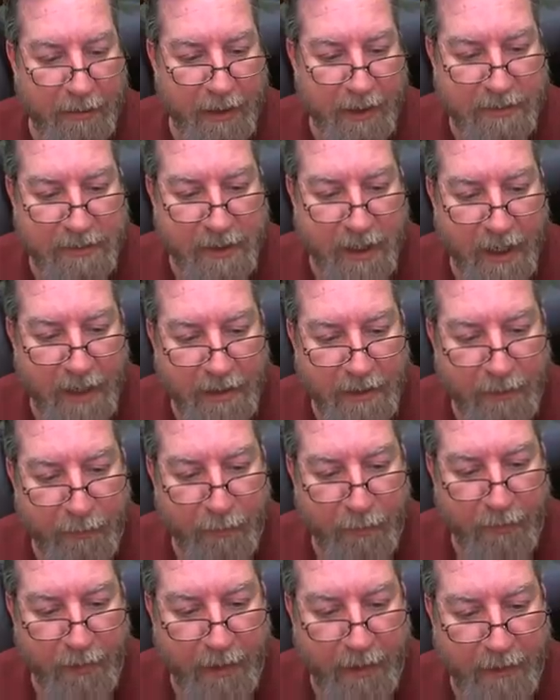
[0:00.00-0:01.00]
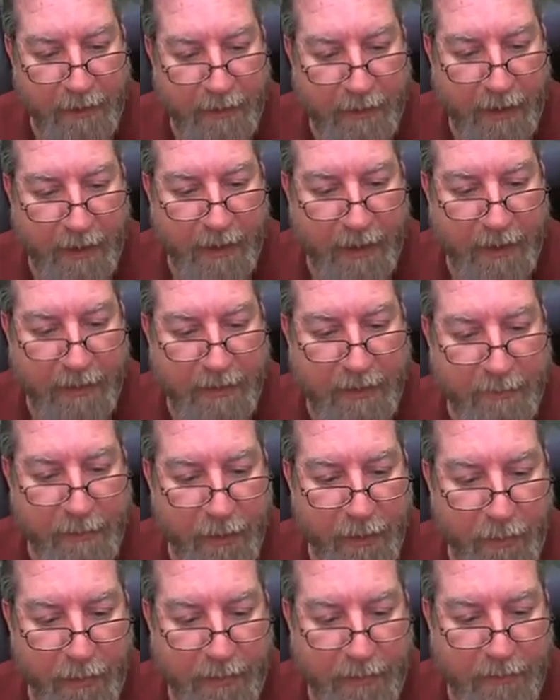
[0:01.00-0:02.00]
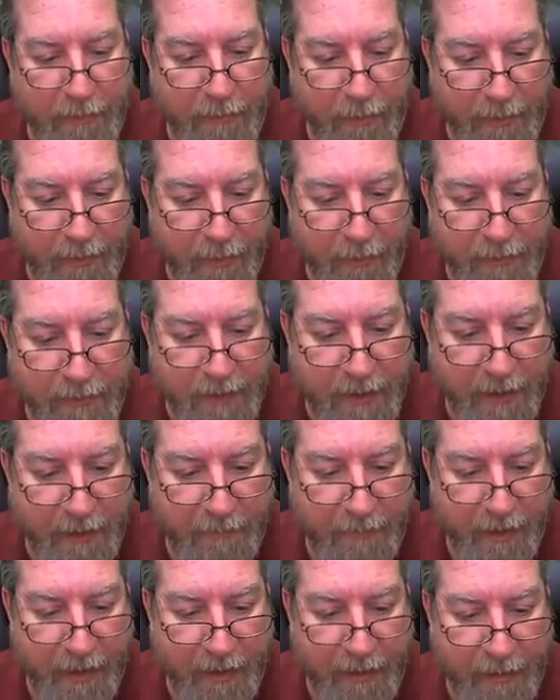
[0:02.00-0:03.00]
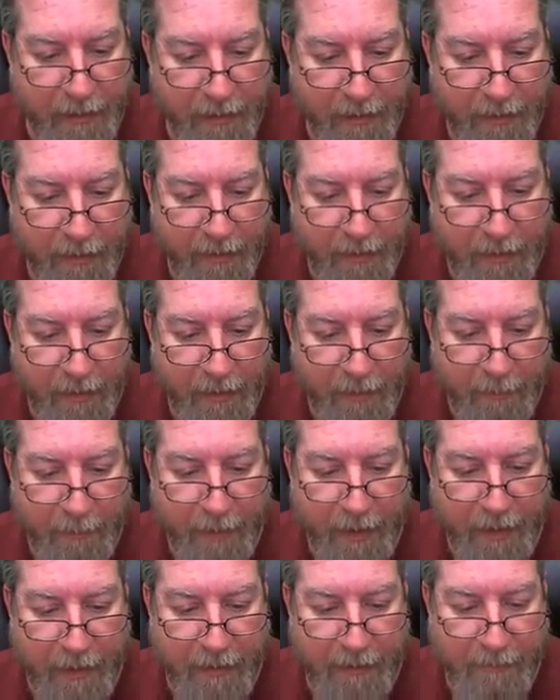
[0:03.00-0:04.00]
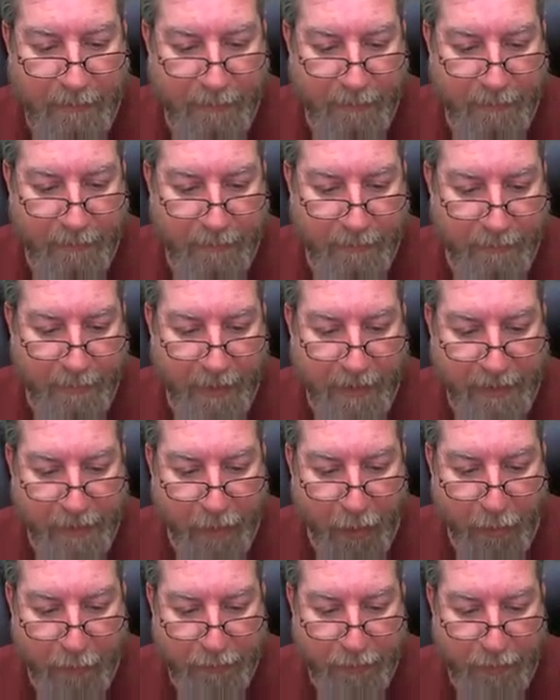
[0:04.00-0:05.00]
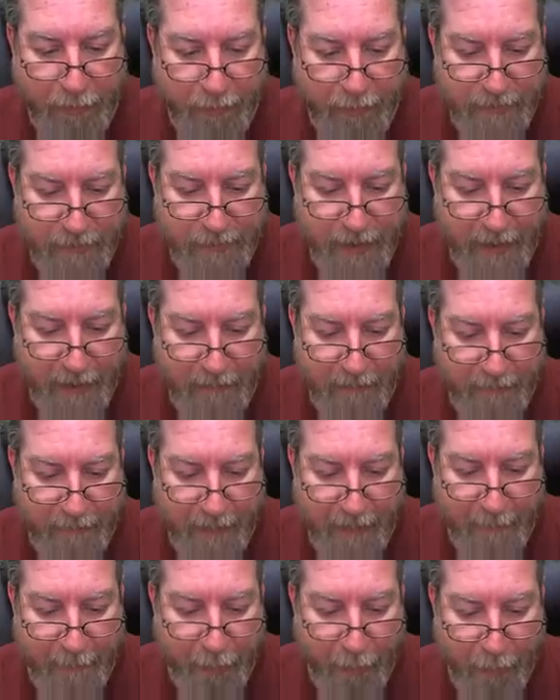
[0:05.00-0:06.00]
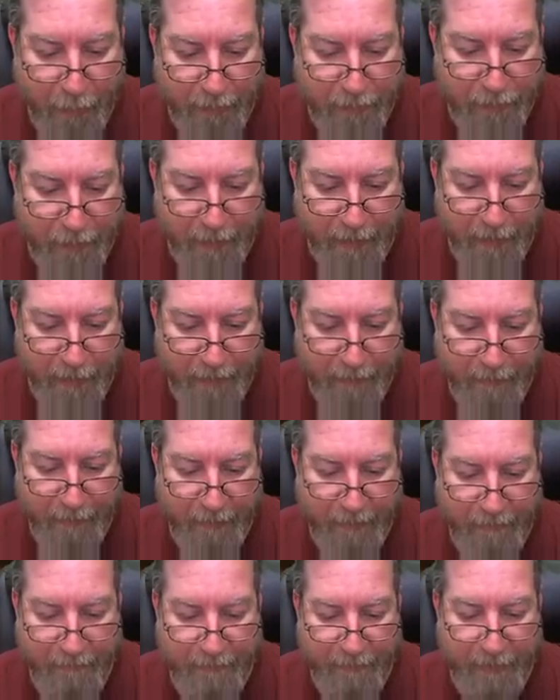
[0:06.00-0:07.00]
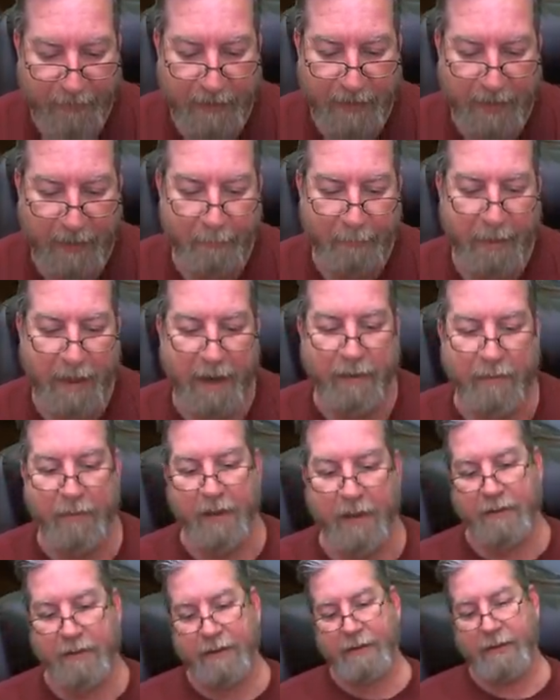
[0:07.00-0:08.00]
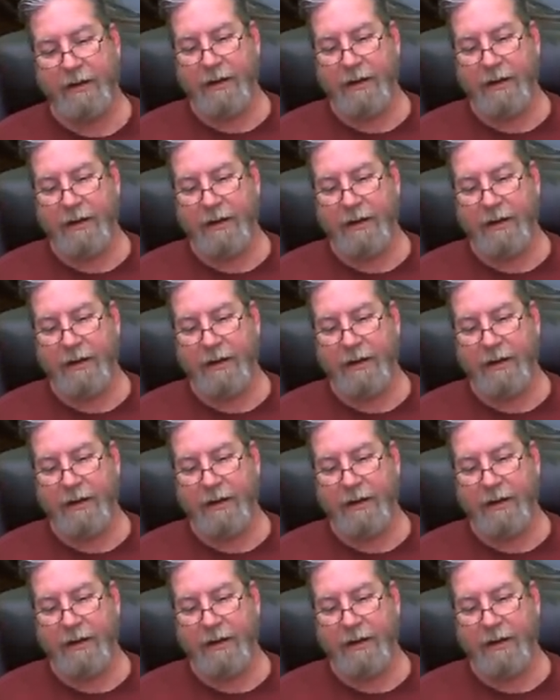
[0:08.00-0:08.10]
kind of where I end up going to. I know it's kind of my my go-to is that portrait in a vignette background, and